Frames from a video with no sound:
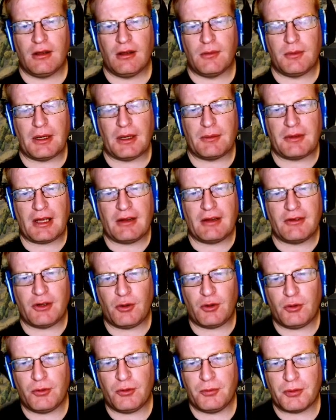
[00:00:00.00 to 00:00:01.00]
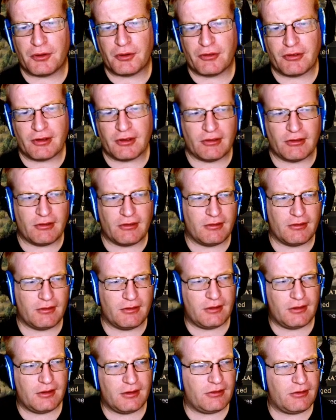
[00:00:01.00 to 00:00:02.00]
But I'm kind of an old person,
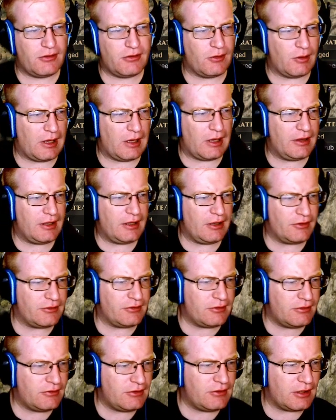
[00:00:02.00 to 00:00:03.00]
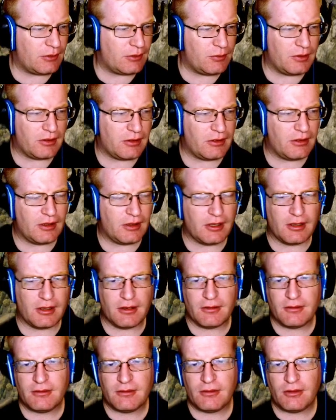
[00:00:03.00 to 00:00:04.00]
so I think I'll stick with
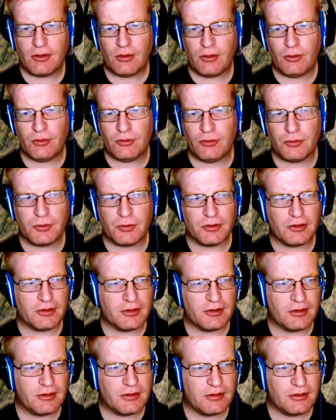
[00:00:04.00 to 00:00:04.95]
Old World.